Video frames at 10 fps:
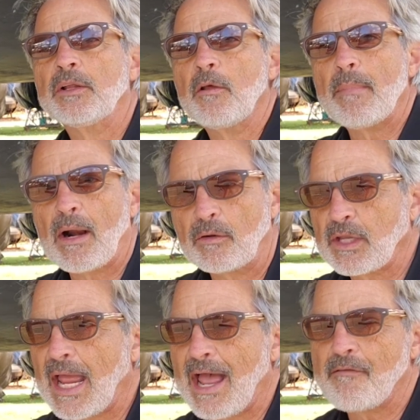the metal to
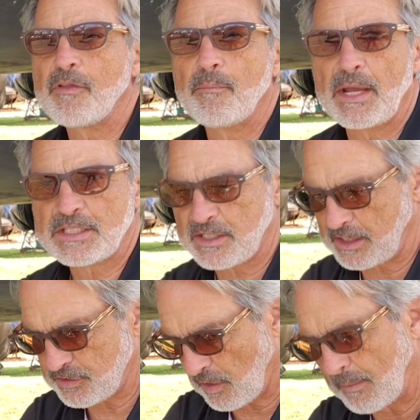have the best thing.
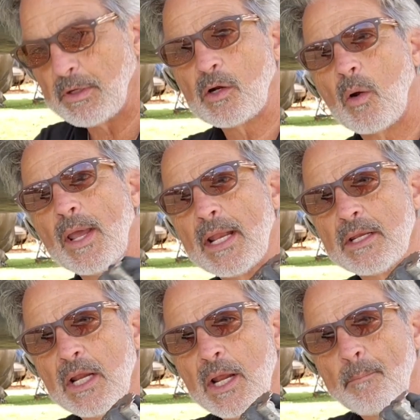So I'm going to go ahead and
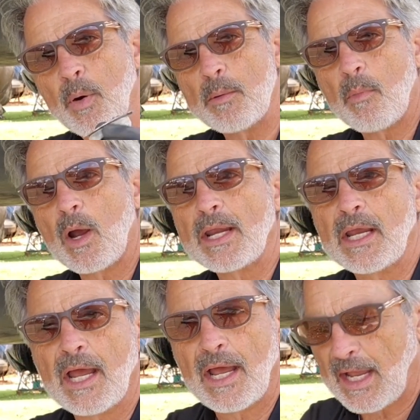put my
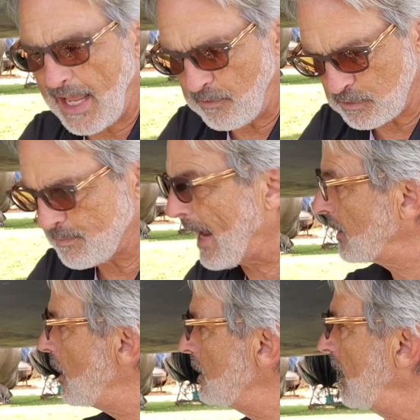anodes back
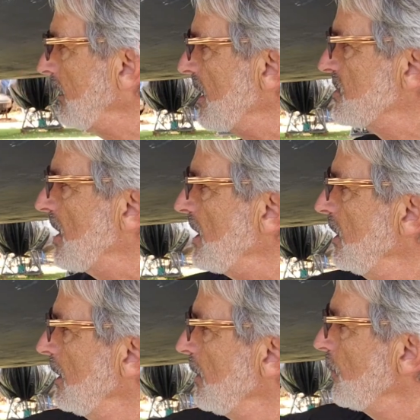on. Like I said,
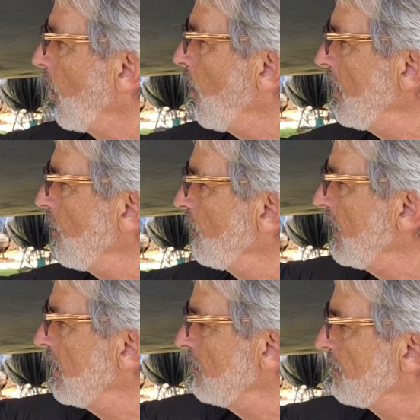the one over
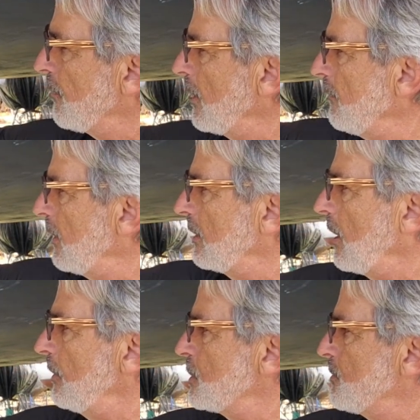here in front of the
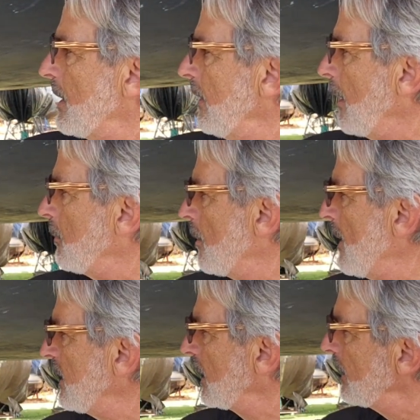cutlass bearing, I'm going to
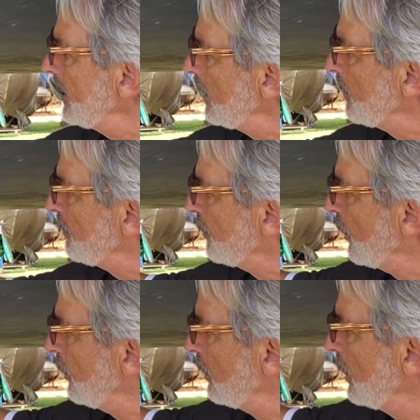make it a little bit
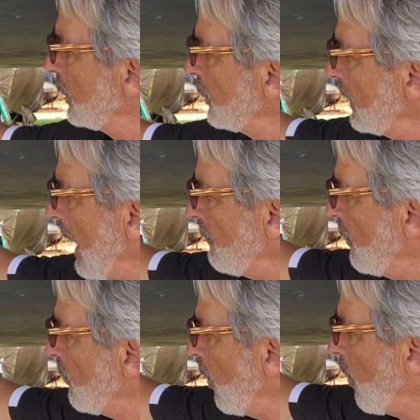further to allow for
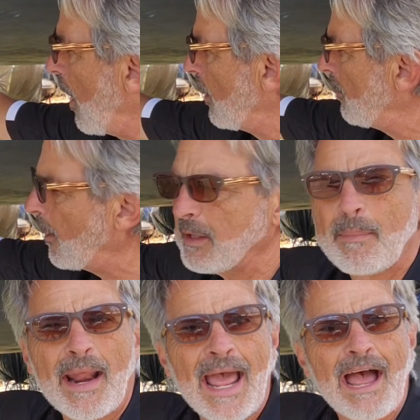more water, probably
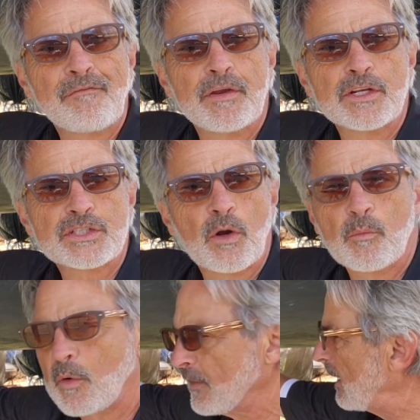about a ½ inch, no
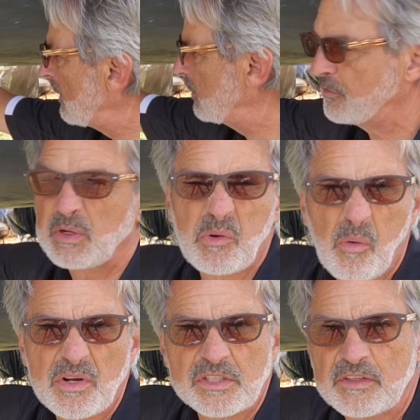more than that, maybe
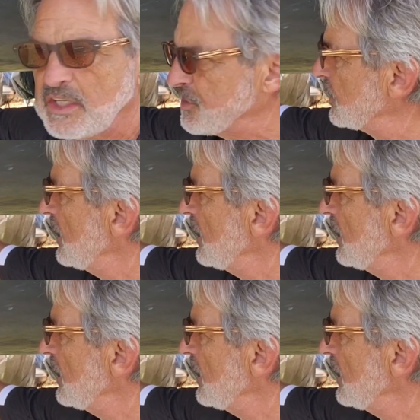3/4 of an inch.